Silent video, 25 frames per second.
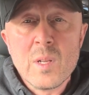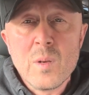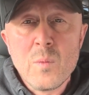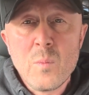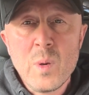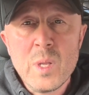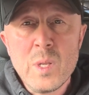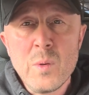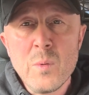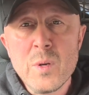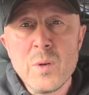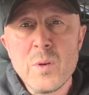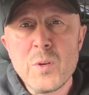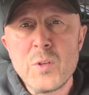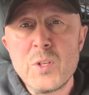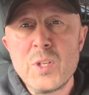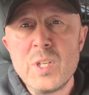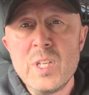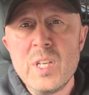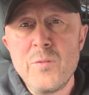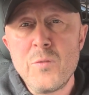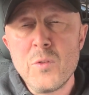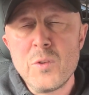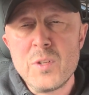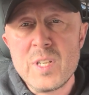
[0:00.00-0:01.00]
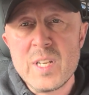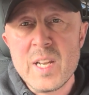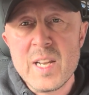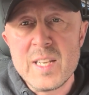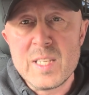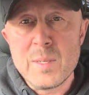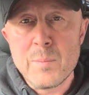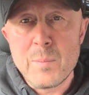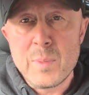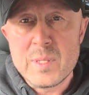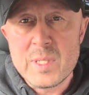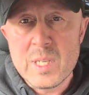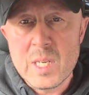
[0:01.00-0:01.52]
Well, you want to achieve your
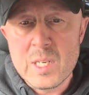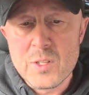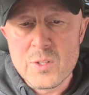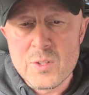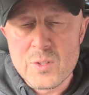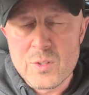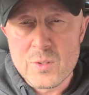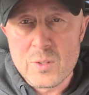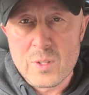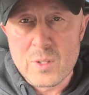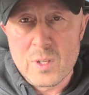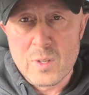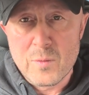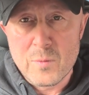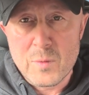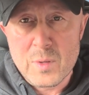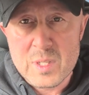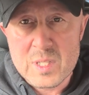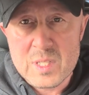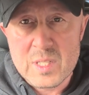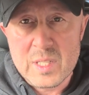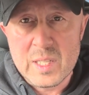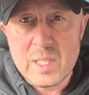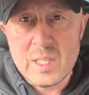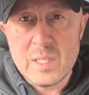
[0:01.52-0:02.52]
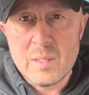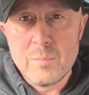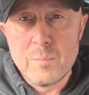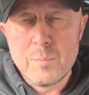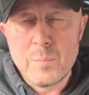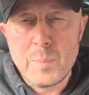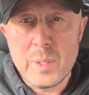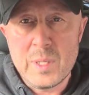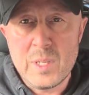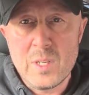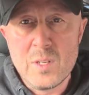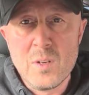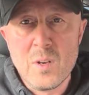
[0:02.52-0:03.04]
genetic potential, obviously,
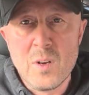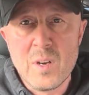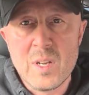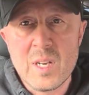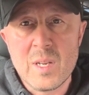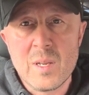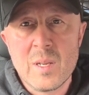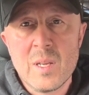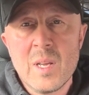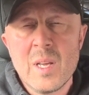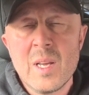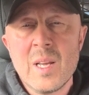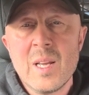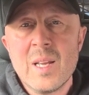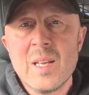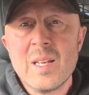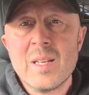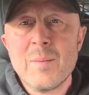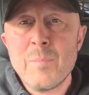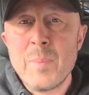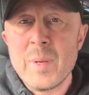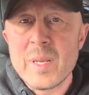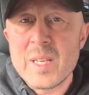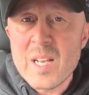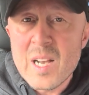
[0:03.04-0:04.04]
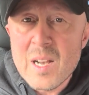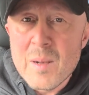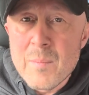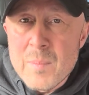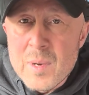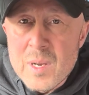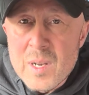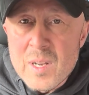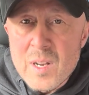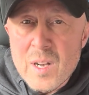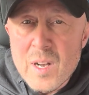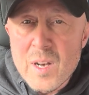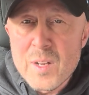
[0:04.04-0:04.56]
but you're not going to become
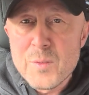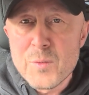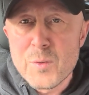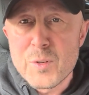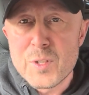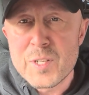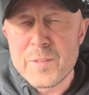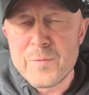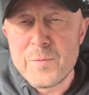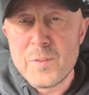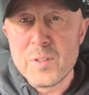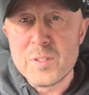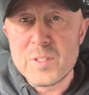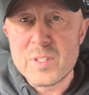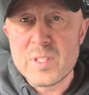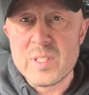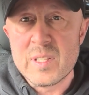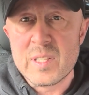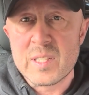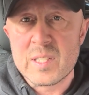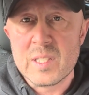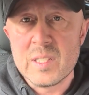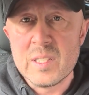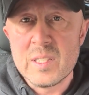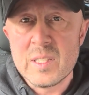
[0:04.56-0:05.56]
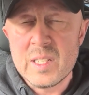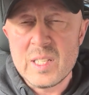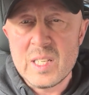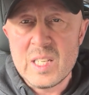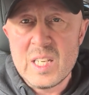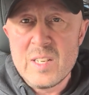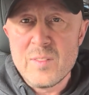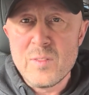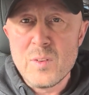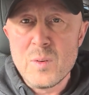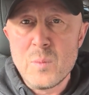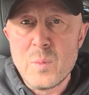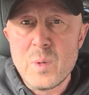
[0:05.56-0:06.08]
Arnold Schwarzenegger,
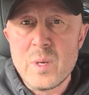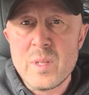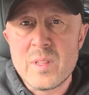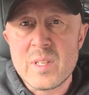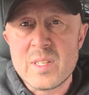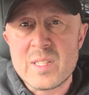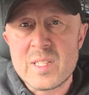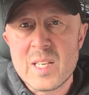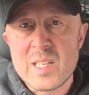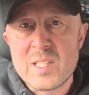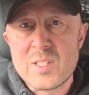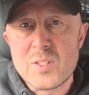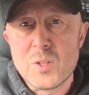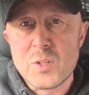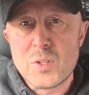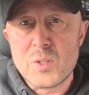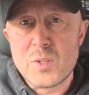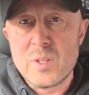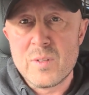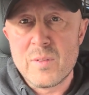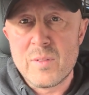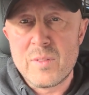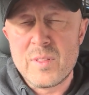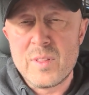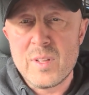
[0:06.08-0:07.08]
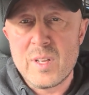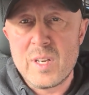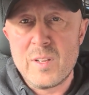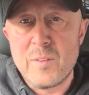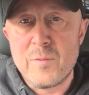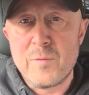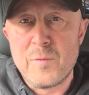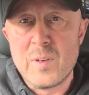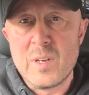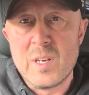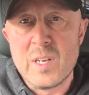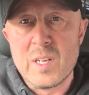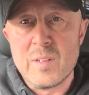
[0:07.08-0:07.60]
even with a testosterone of
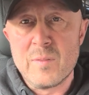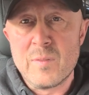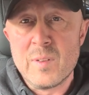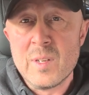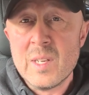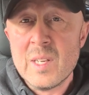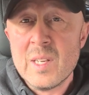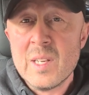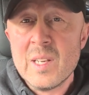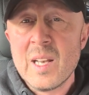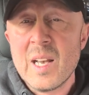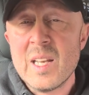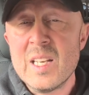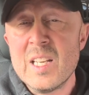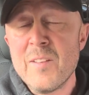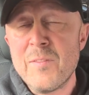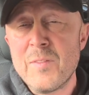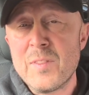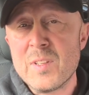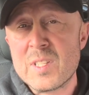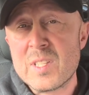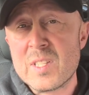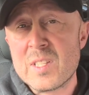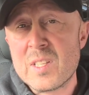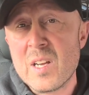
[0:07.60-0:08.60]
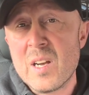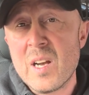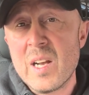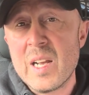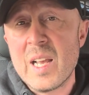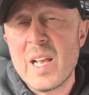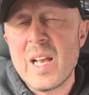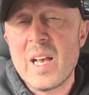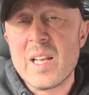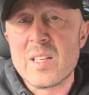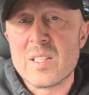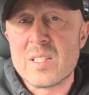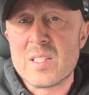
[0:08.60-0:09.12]
35. And if this guy
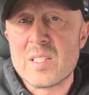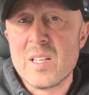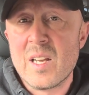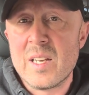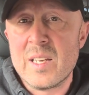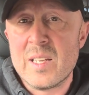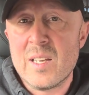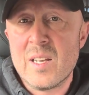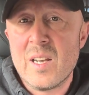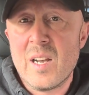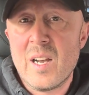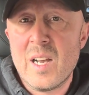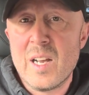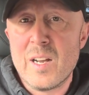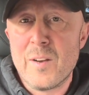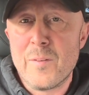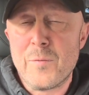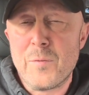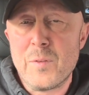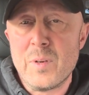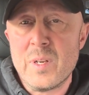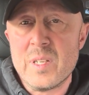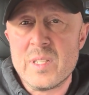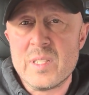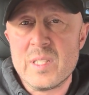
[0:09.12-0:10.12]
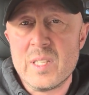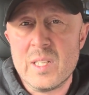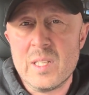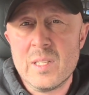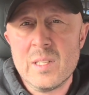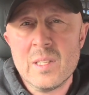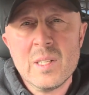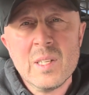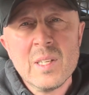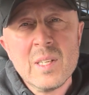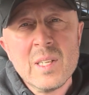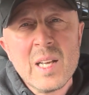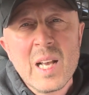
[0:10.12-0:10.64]
had a slightly higher free T,
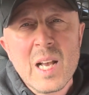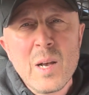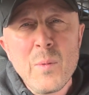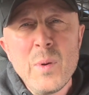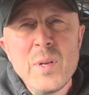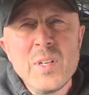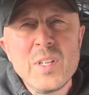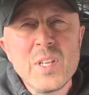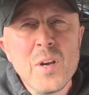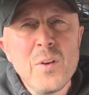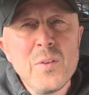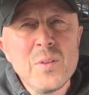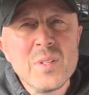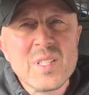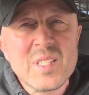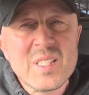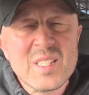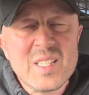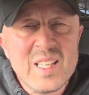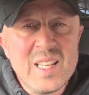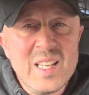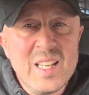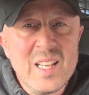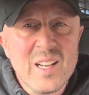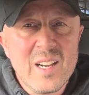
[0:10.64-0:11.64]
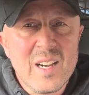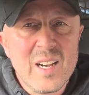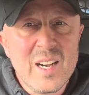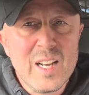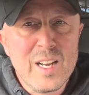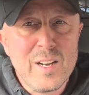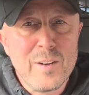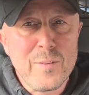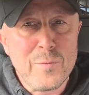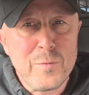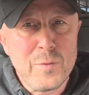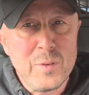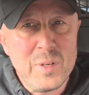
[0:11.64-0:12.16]
and we don't see higher
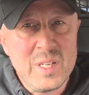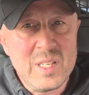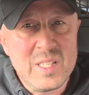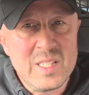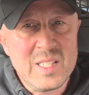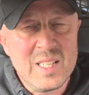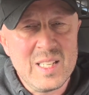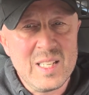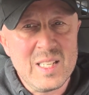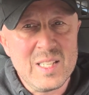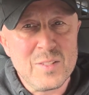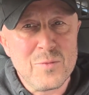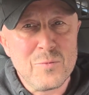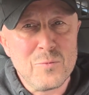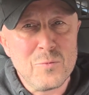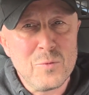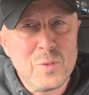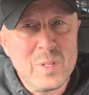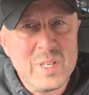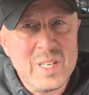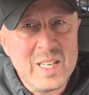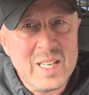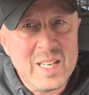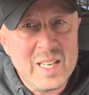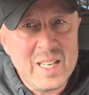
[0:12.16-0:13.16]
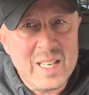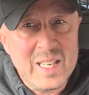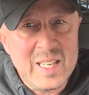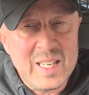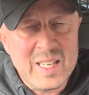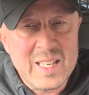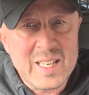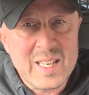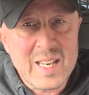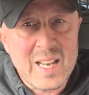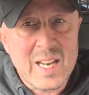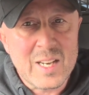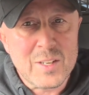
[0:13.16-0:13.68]
free Ts really
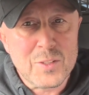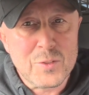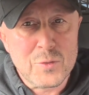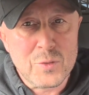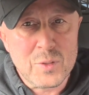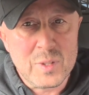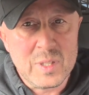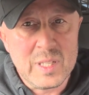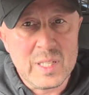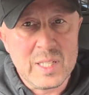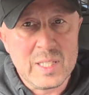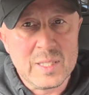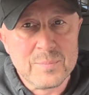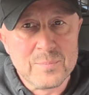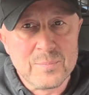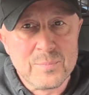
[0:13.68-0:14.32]
naturally,